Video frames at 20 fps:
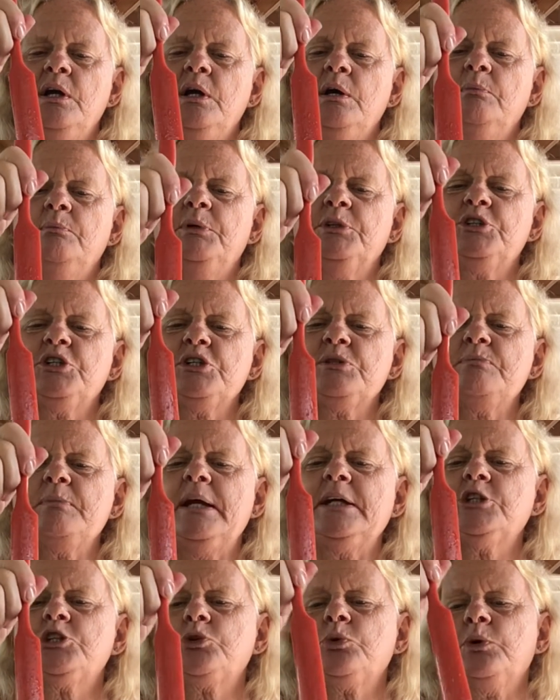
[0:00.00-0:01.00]
But just
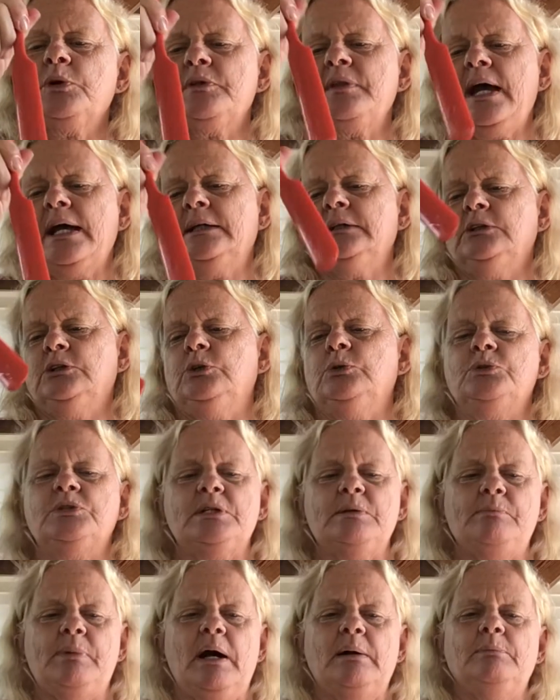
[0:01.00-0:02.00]
make sure that you
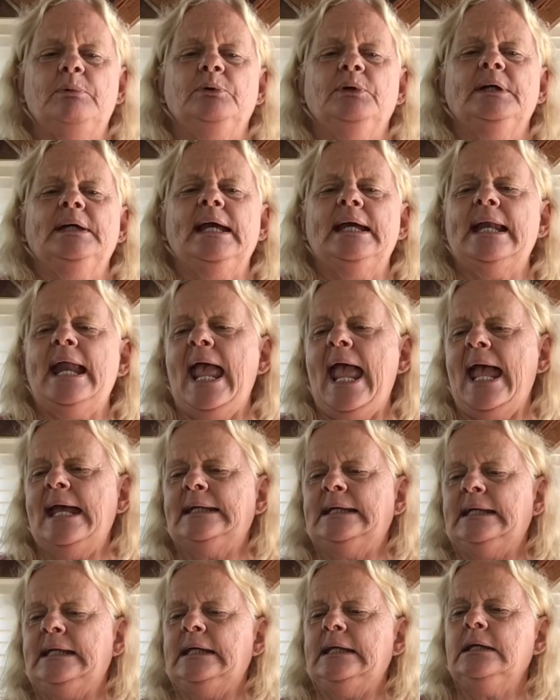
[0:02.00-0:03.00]
debubble and get
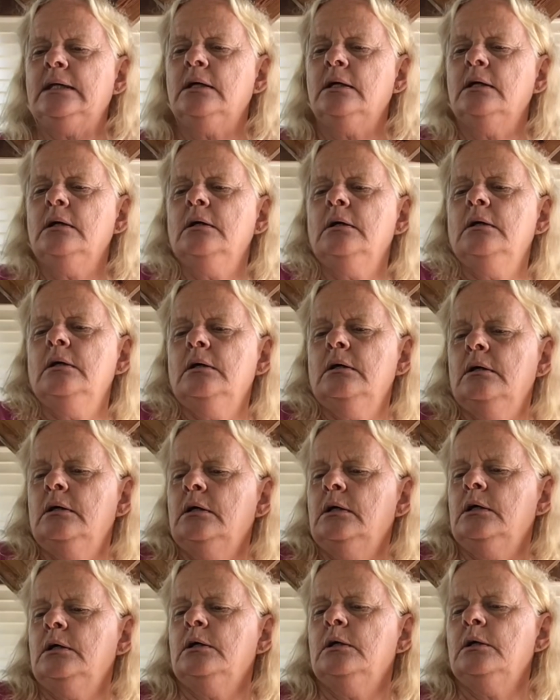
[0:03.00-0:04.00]
any
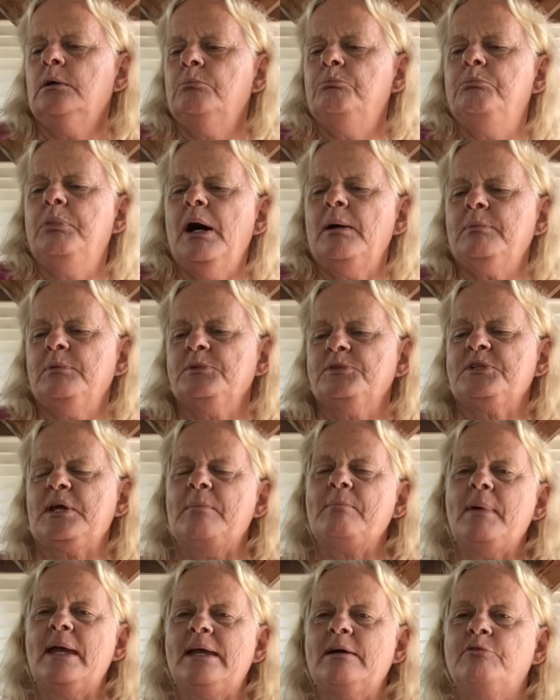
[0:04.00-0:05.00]
bubbles
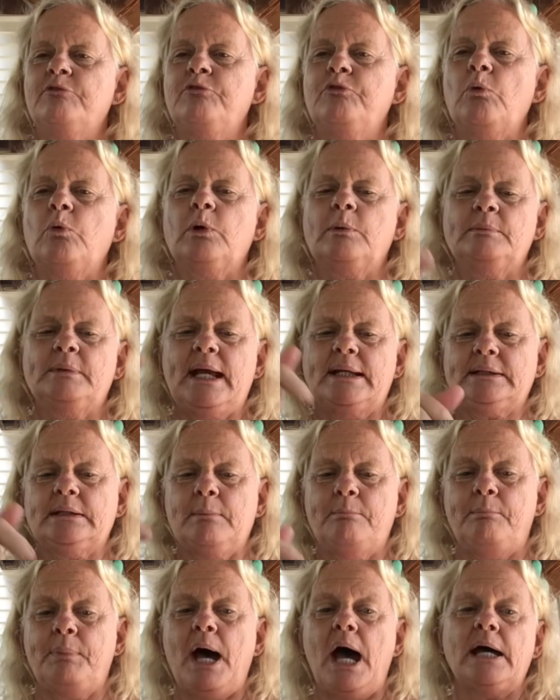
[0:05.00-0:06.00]
that may have formed at the
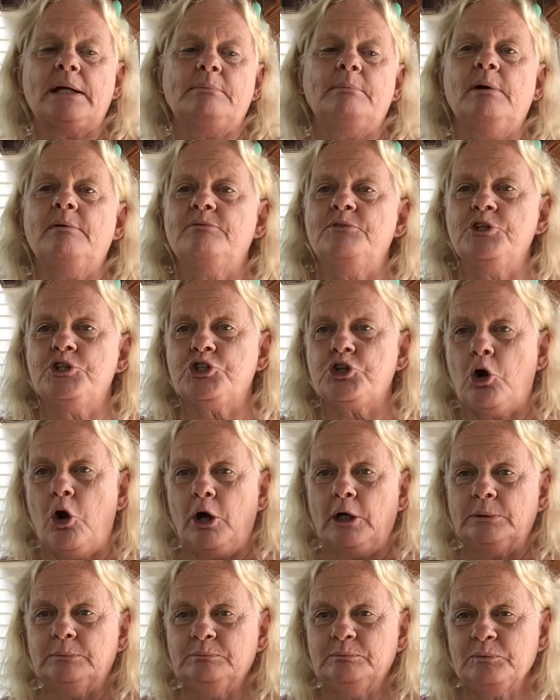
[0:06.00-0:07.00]
bottom of the
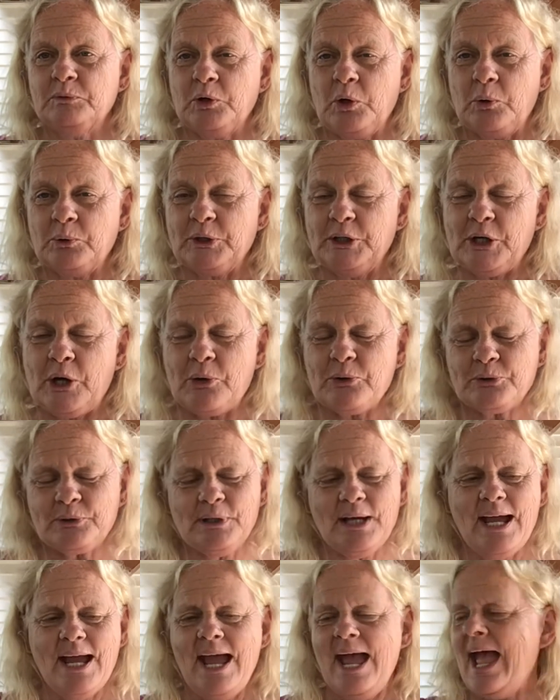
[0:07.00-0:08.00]
jar. Okie doke.
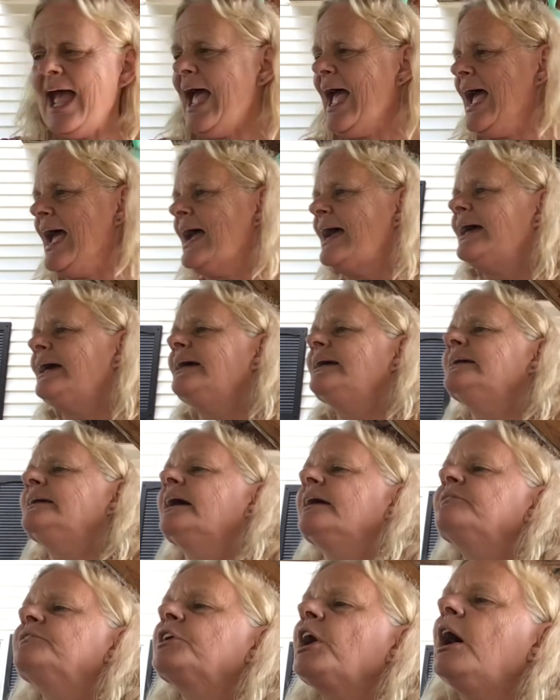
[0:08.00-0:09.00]
and
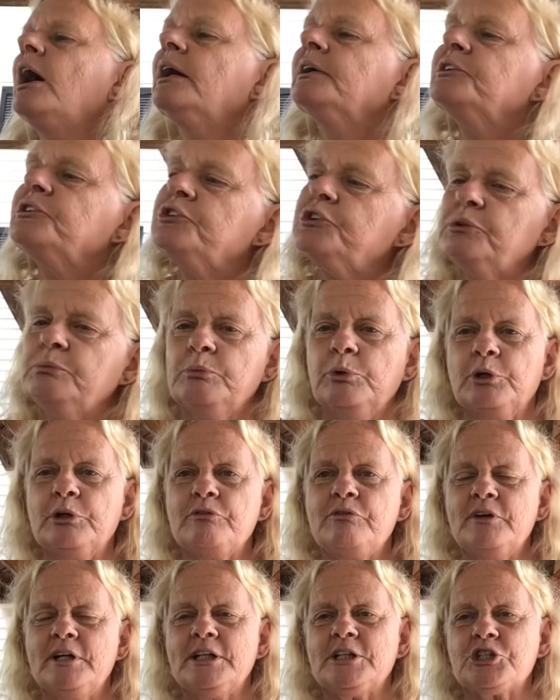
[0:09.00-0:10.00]
I've got 2 more to
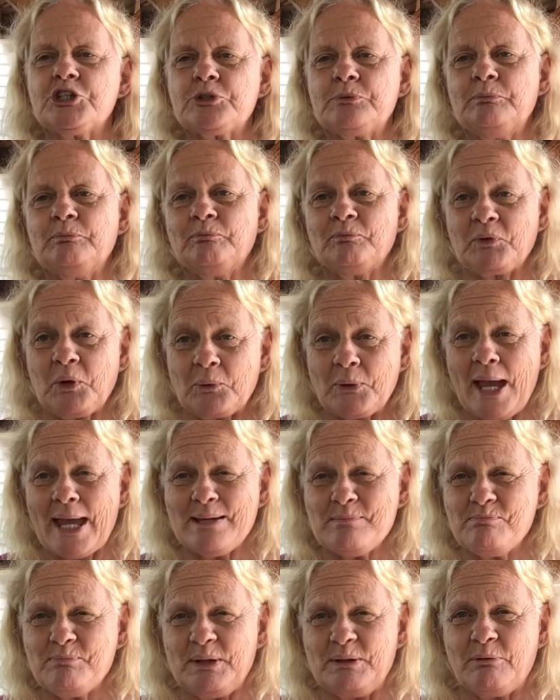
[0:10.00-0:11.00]
finish. Okay,
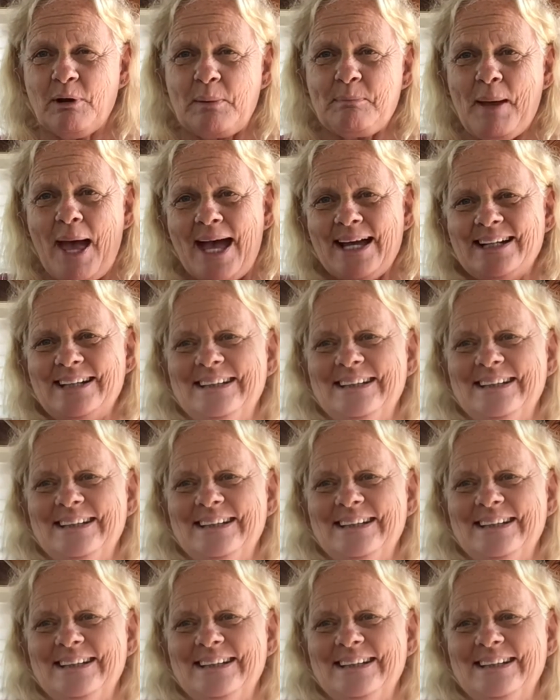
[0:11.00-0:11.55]
be right back.